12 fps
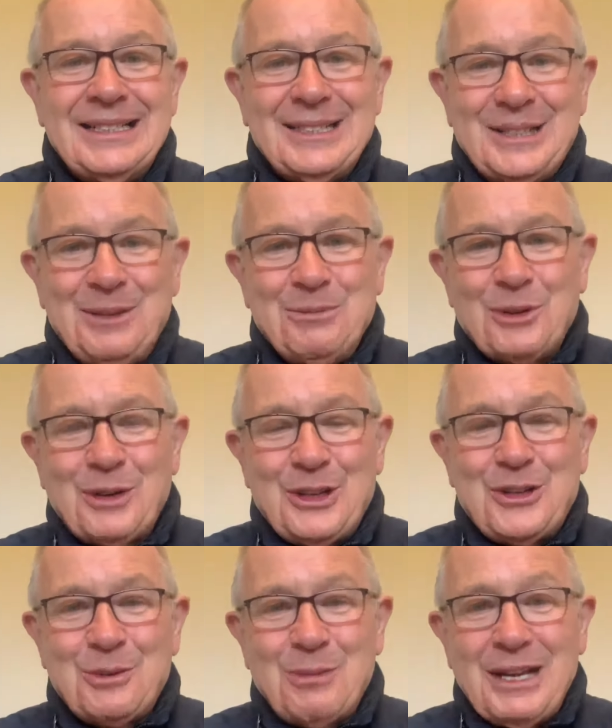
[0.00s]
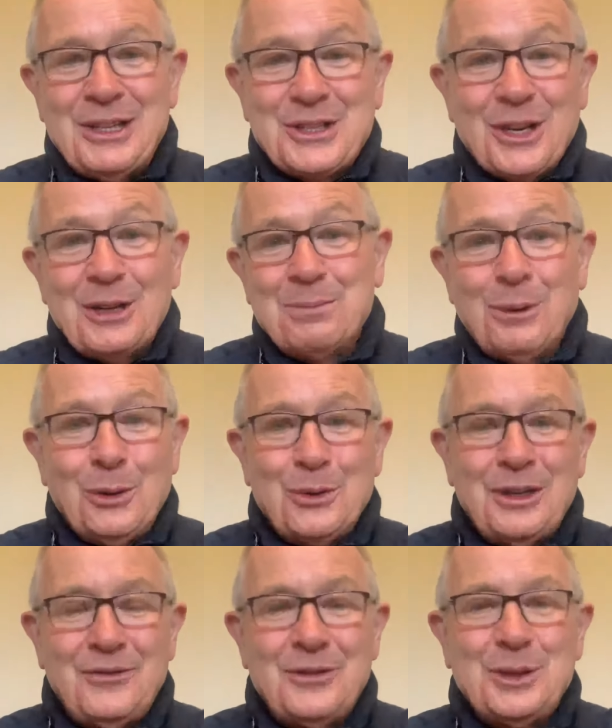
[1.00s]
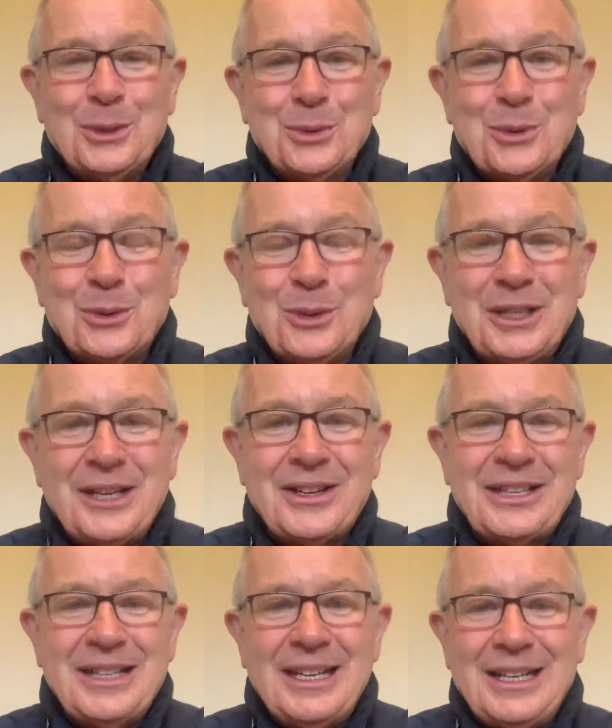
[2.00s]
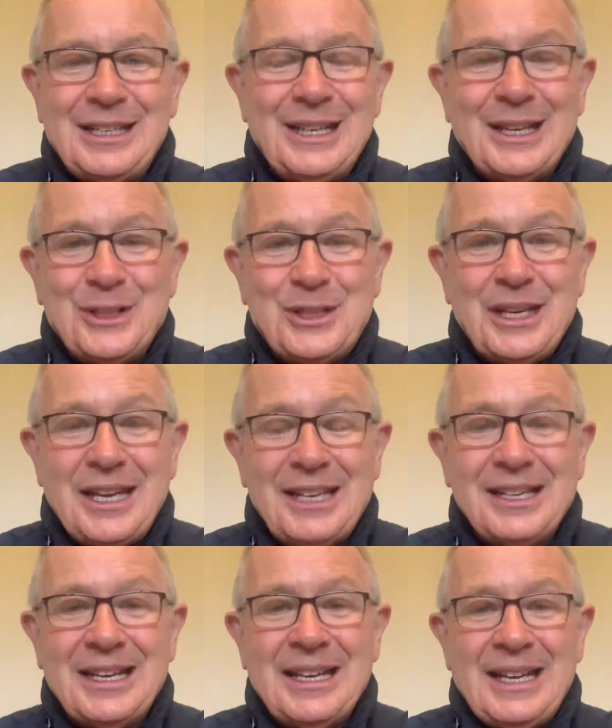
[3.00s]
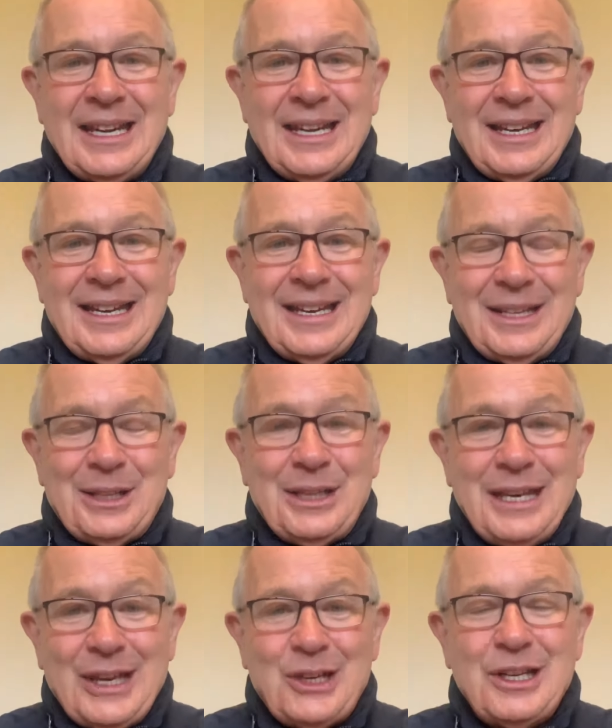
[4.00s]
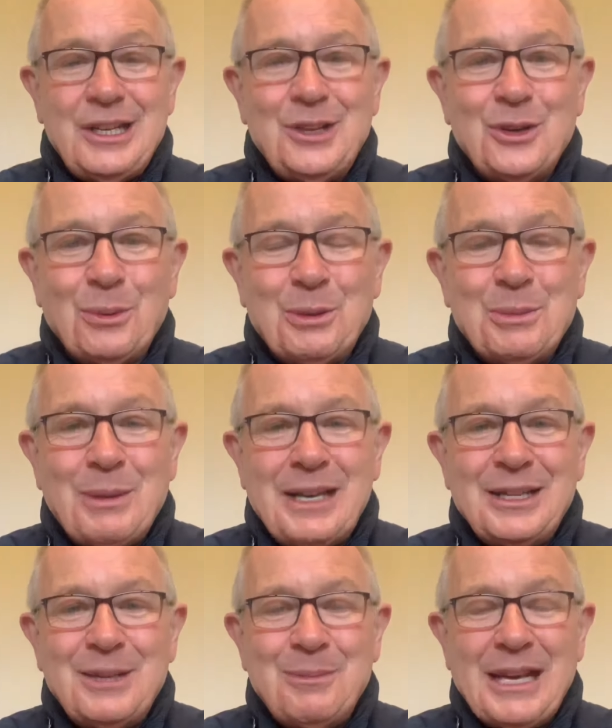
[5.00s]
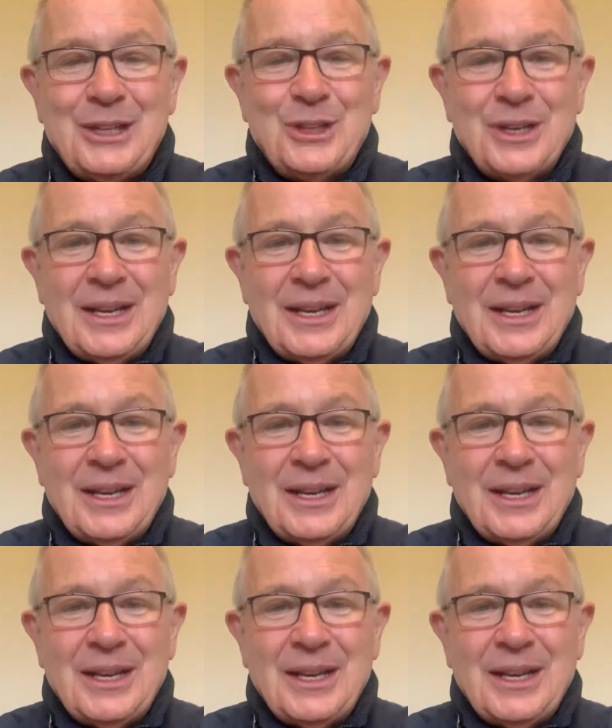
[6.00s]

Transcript: the Nemo Rangers man, Scott Buckley from down the road there in Kinsale. I think he actually ended up as man of the match.